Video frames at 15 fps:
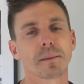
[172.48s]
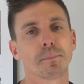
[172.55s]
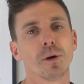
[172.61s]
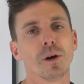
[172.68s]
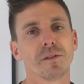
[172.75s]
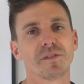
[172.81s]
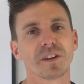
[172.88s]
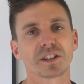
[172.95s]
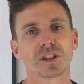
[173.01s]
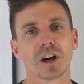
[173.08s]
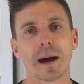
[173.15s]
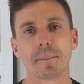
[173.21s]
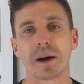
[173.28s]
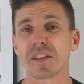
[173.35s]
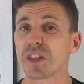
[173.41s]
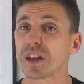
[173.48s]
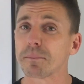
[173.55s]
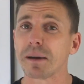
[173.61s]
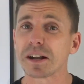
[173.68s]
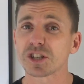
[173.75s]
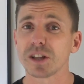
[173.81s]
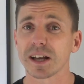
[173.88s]
the perfect time. I think
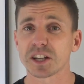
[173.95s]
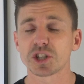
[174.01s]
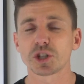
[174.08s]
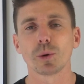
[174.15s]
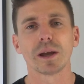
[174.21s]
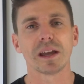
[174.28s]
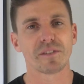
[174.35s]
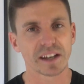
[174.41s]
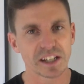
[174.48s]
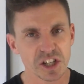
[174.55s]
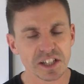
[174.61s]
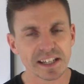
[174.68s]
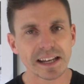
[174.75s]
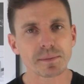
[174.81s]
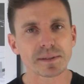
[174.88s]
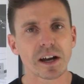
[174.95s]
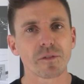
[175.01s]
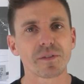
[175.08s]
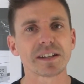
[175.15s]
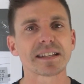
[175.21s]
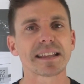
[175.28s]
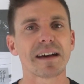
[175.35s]
much like Stewie, if he can just get himself
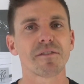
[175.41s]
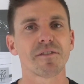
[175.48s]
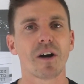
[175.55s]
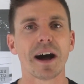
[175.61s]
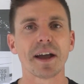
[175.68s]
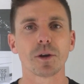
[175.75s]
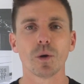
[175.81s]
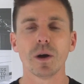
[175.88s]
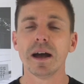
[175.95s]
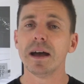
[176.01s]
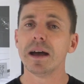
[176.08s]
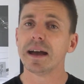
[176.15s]
into that final,